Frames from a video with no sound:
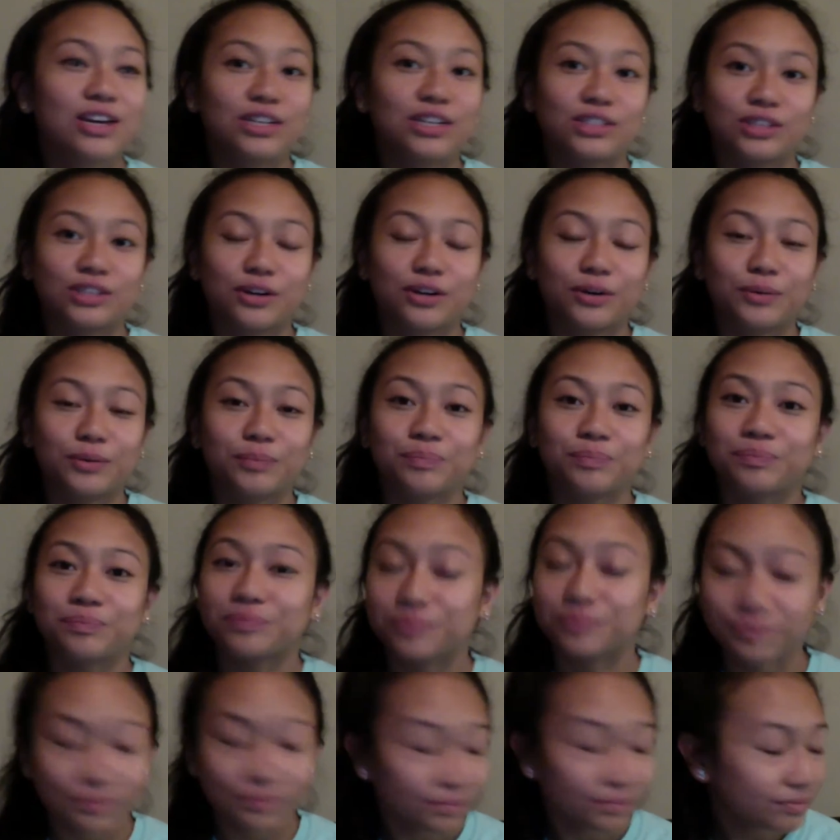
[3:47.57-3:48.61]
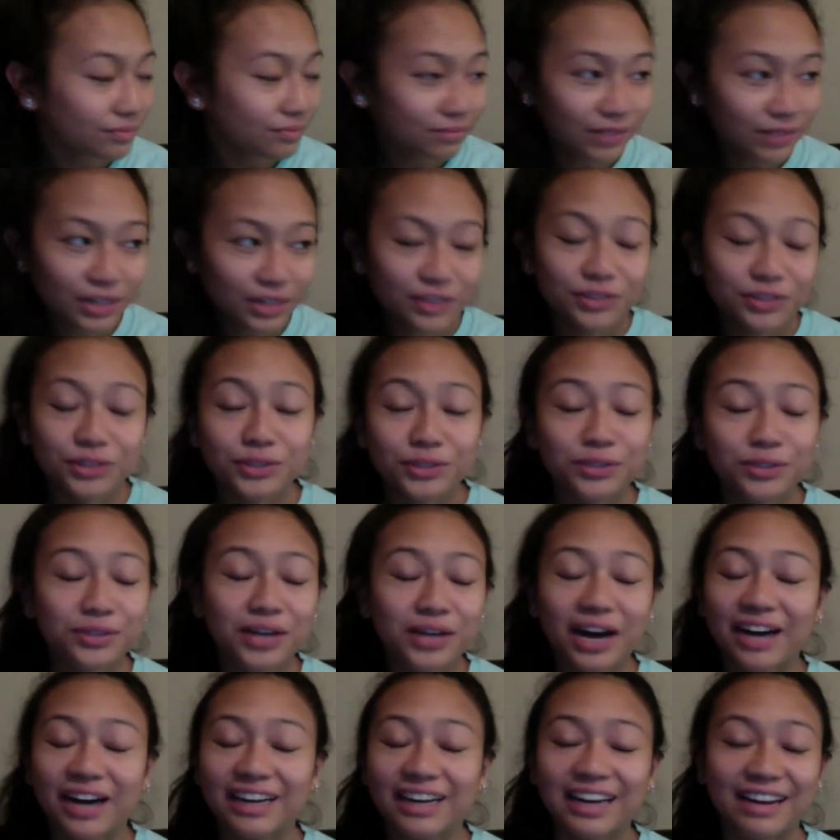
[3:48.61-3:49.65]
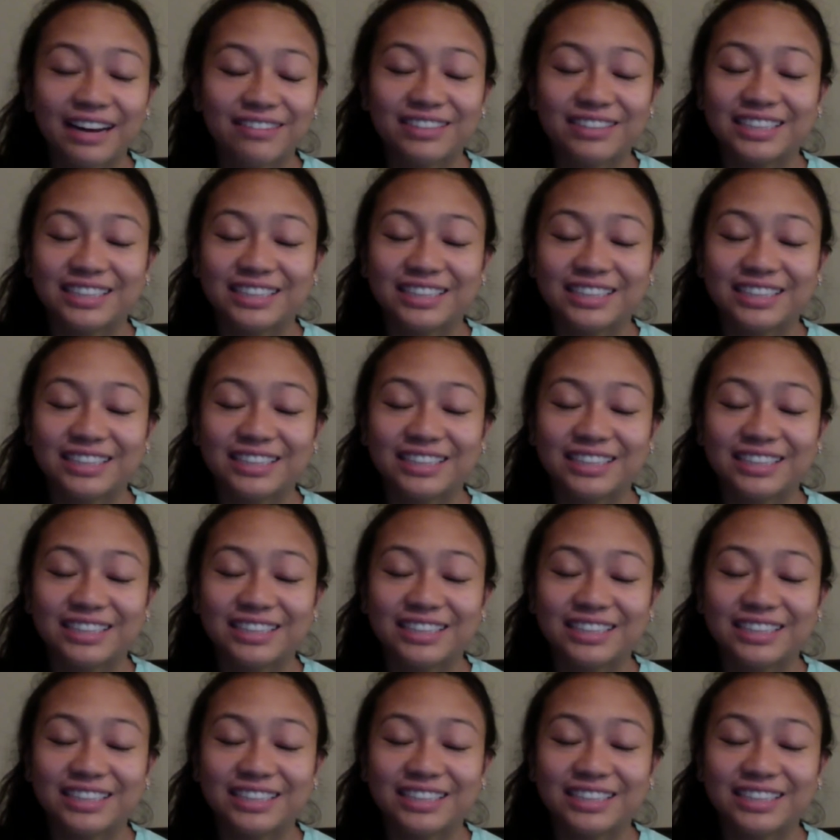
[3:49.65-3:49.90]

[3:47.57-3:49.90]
So you do not have